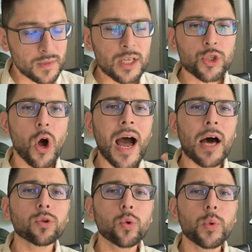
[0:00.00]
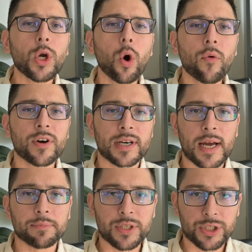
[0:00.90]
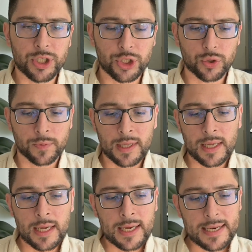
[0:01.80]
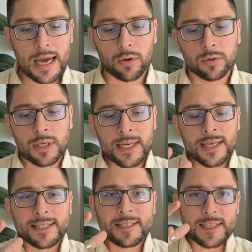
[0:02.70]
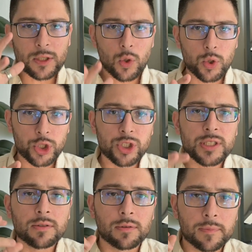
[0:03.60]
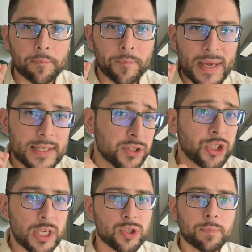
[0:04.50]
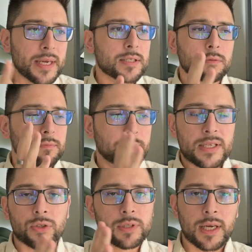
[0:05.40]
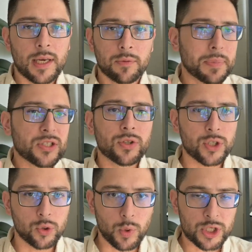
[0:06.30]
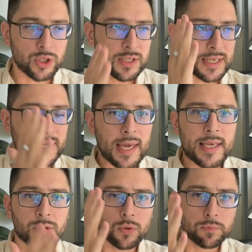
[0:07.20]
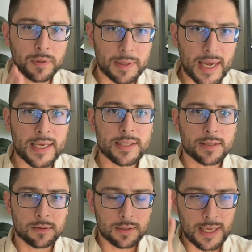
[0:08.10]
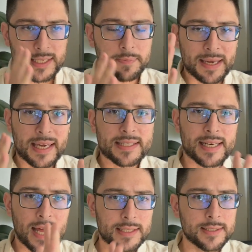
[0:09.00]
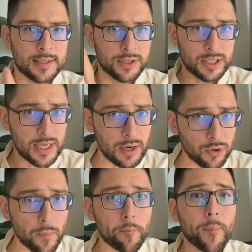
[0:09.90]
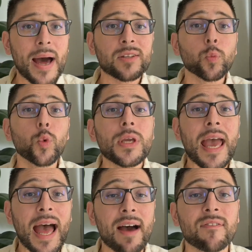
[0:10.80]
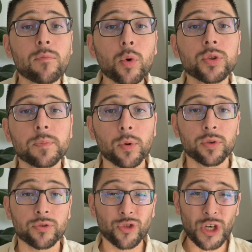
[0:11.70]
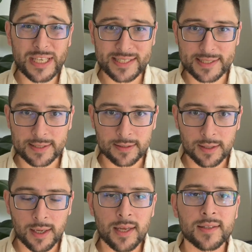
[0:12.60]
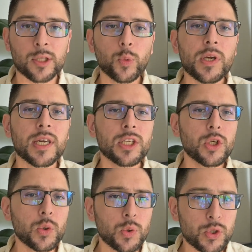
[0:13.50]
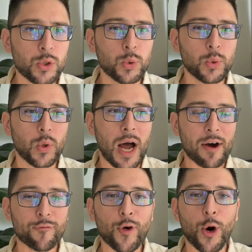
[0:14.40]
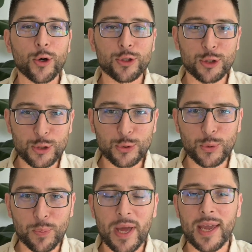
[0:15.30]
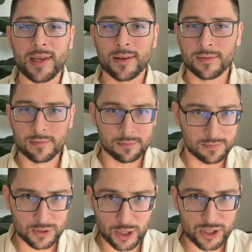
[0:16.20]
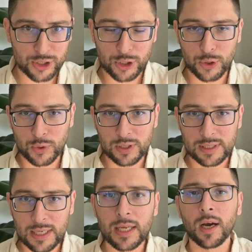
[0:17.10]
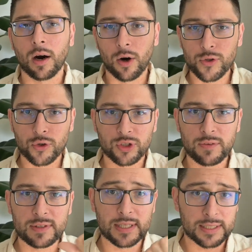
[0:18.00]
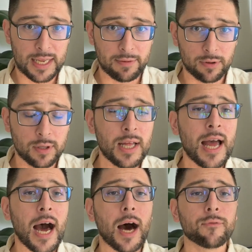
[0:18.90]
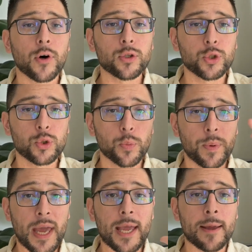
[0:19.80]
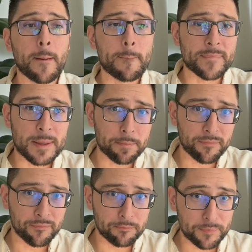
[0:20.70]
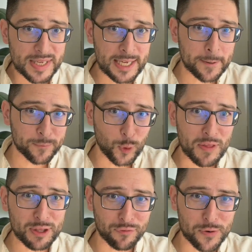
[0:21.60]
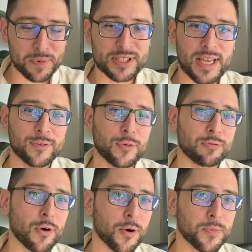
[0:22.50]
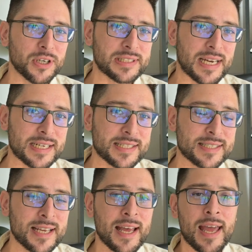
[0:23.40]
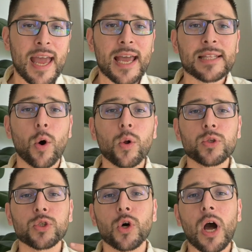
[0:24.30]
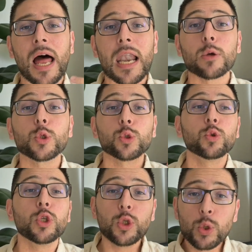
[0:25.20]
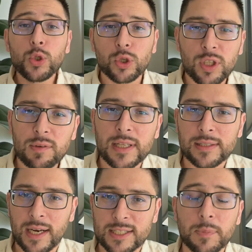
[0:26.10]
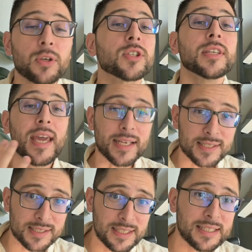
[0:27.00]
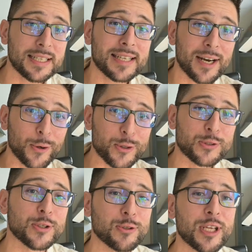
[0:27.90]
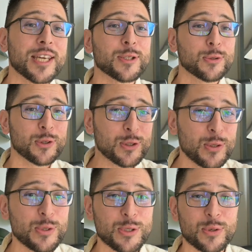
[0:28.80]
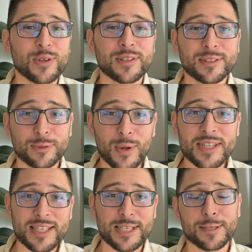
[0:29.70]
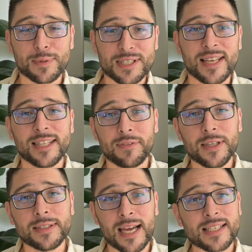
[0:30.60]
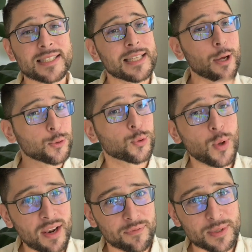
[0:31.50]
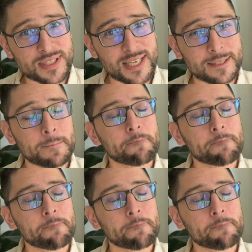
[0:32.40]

So how do we overcome this issue? Now, the solution, it's changed based on the situation. It's a case-by-case analysis and scenario, but we have multiple tricks that we can use to avoid you to pay Social Security on your dividend level, avoid you to pay the big 24% of corporate tax, and also allows you to reduce your dividend tax. Because yes, in Italy there are also the trick to reduce your 26% dividend tax down to 12%.